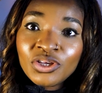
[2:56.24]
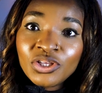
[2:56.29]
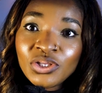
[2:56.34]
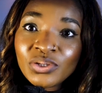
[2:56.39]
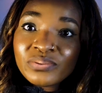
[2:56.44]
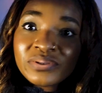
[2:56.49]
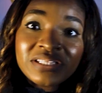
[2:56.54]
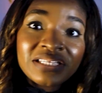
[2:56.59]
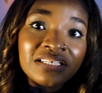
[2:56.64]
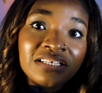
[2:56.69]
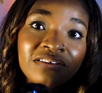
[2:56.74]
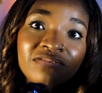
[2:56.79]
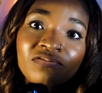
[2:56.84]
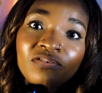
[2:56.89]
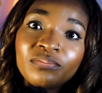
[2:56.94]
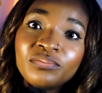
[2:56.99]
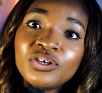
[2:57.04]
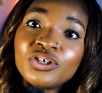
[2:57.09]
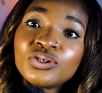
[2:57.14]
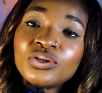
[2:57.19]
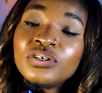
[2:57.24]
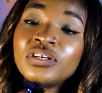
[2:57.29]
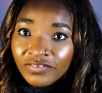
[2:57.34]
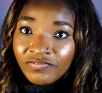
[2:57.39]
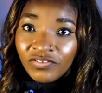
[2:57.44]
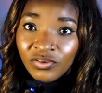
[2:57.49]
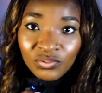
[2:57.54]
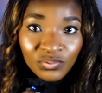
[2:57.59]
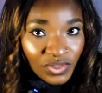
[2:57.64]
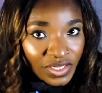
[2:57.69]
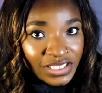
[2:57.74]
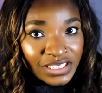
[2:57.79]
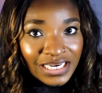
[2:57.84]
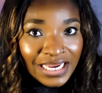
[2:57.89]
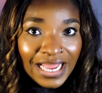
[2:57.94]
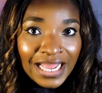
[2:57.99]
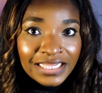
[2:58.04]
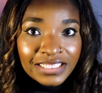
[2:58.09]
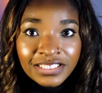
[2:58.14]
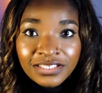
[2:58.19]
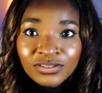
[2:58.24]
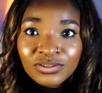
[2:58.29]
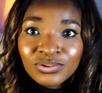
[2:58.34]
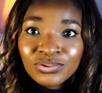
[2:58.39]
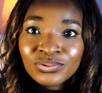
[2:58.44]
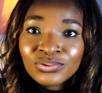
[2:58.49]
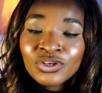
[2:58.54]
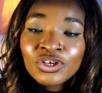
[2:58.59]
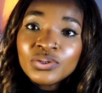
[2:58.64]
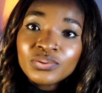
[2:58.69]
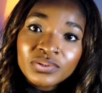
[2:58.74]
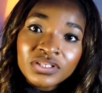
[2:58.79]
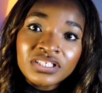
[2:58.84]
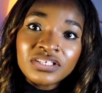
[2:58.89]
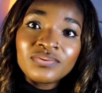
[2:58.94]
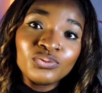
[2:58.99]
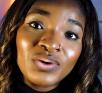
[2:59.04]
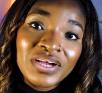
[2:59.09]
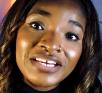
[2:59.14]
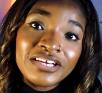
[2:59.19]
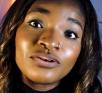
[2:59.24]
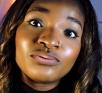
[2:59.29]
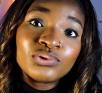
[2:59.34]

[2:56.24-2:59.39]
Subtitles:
you will see the information. If you read that article, you will see where they